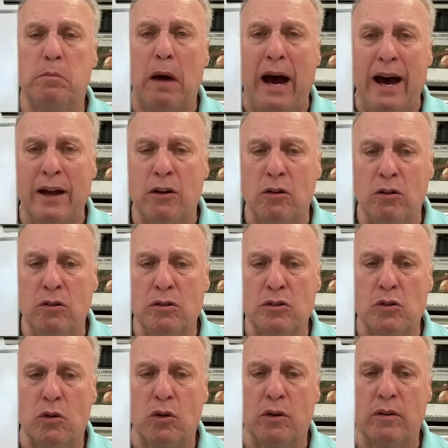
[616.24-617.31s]

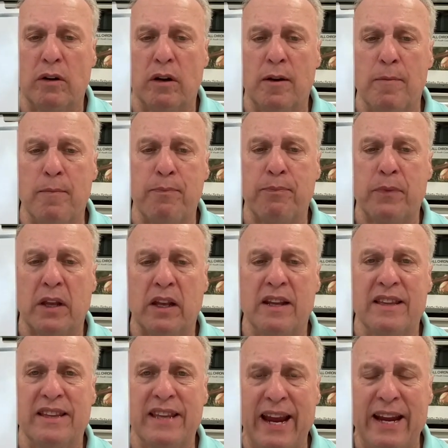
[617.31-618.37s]
bottles or
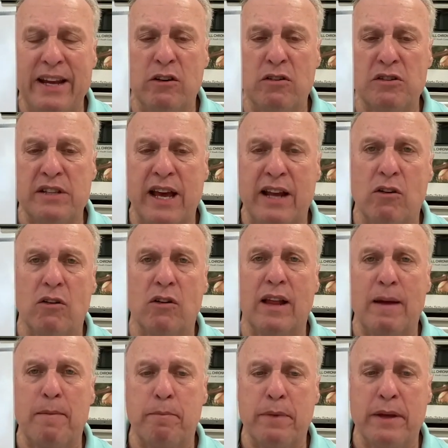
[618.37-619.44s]
containers that are a
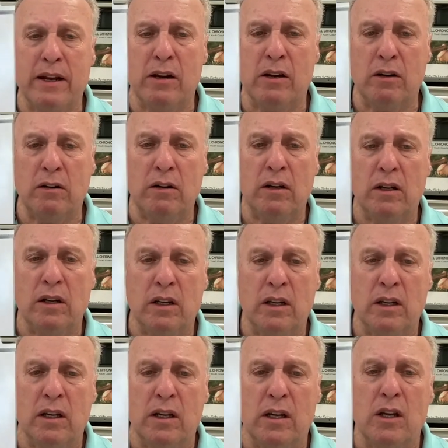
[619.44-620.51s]
lot bigger.
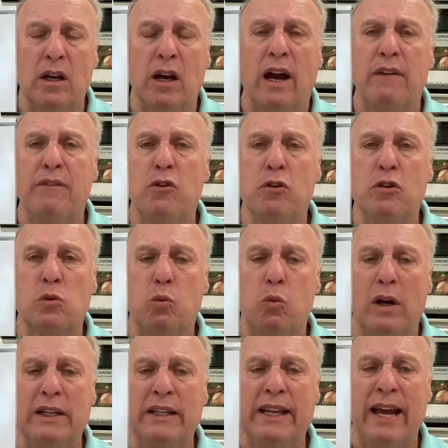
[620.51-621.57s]
I've used
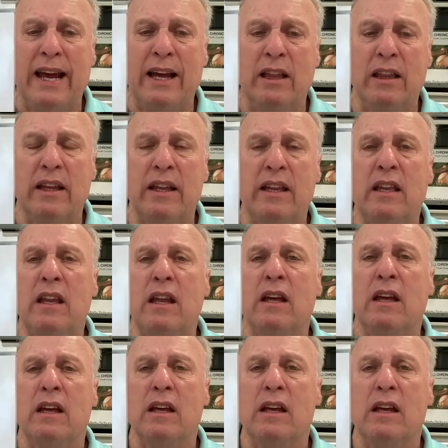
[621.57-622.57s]
1 gallon